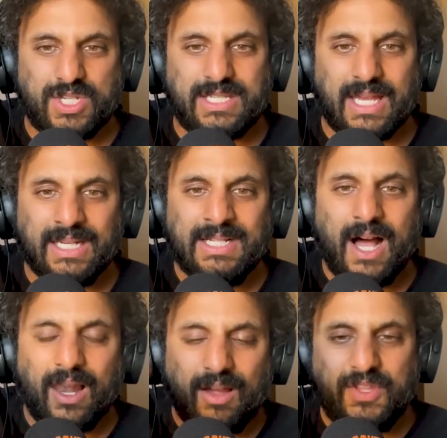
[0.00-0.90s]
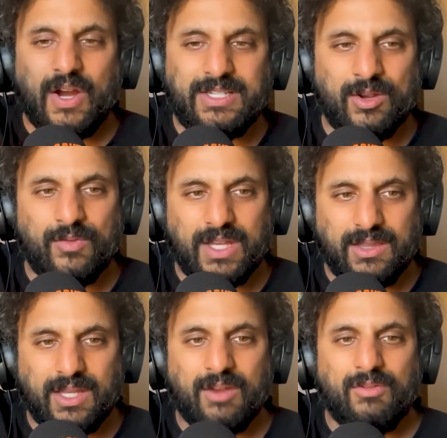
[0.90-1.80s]
said, I love the idea of it
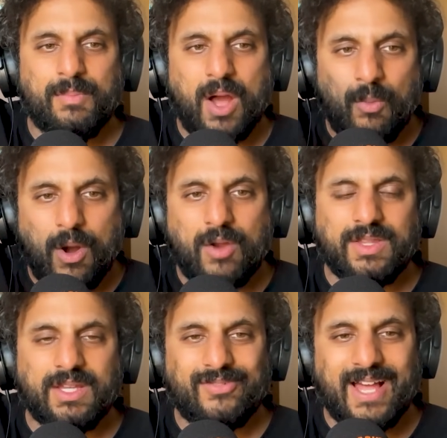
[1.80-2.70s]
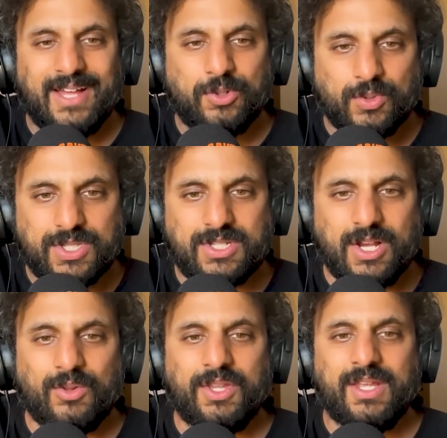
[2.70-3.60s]
in theory, but I worry that if landlords are
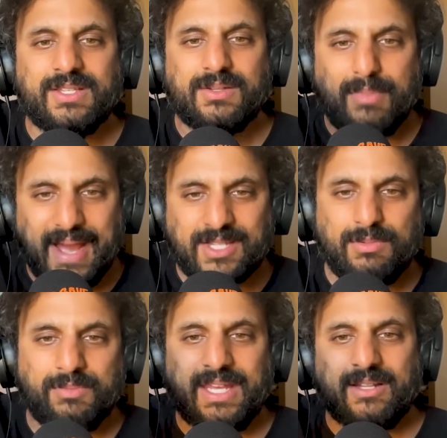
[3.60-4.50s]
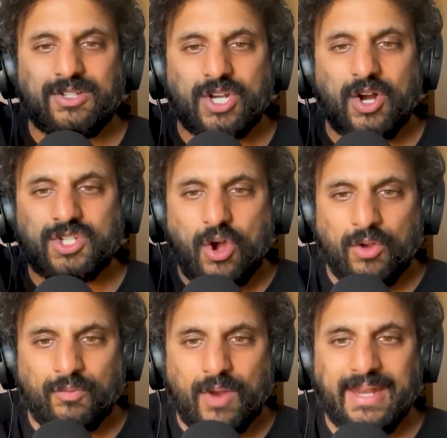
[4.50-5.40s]
told that there's a maximum they can charge
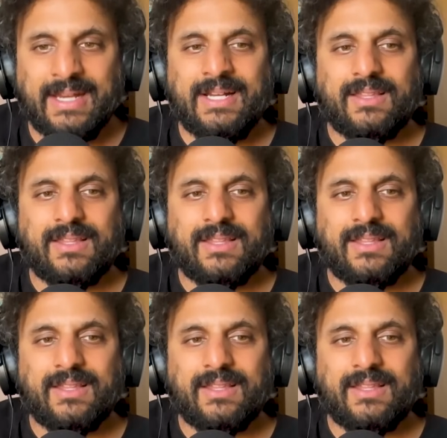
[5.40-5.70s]
on rent,